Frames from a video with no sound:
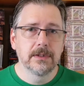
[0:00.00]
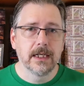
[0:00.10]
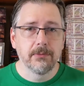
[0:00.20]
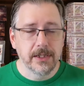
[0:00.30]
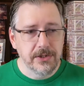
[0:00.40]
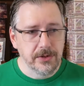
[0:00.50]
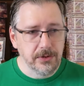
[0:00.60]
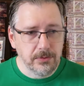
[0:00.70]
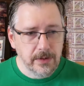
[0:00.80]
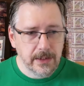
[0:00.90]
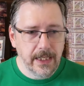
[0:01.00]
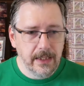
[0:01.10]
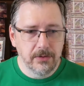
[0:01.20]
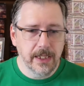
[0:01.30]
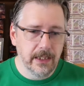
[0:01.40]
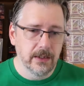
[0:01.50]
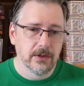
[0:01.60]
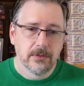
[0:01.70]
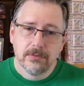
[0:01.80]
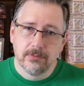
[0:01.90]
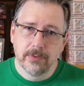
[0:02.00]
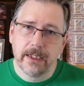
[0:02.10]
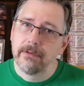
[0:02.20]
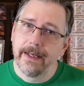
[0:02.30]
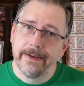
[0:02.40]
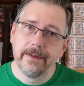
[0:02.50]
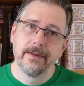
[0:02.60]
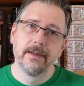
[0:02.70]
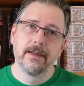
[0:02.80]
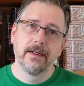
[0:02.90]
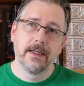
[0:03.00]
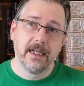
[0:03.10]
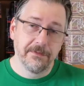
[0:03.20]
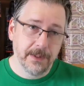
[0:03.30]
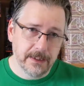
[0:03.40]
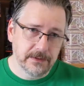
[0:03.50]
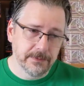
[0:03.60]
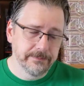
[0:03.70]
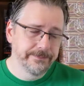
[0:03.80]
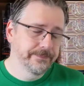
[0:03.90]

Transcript: I want to Kano, red, if possible.